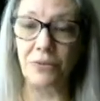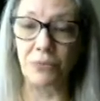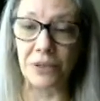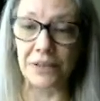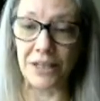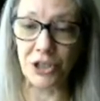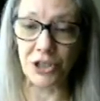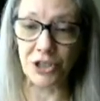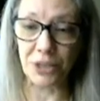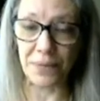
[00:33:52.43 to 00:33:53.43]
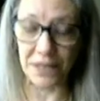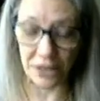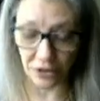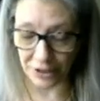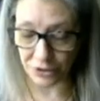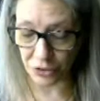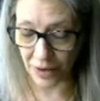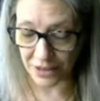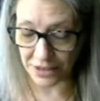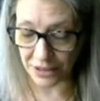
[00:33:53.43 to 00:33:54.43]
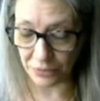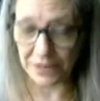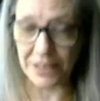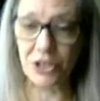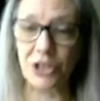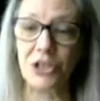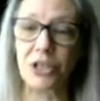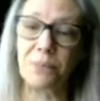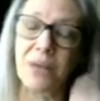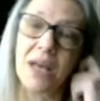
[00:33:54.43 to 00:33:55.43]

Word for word: relationship here, attracting a relationship,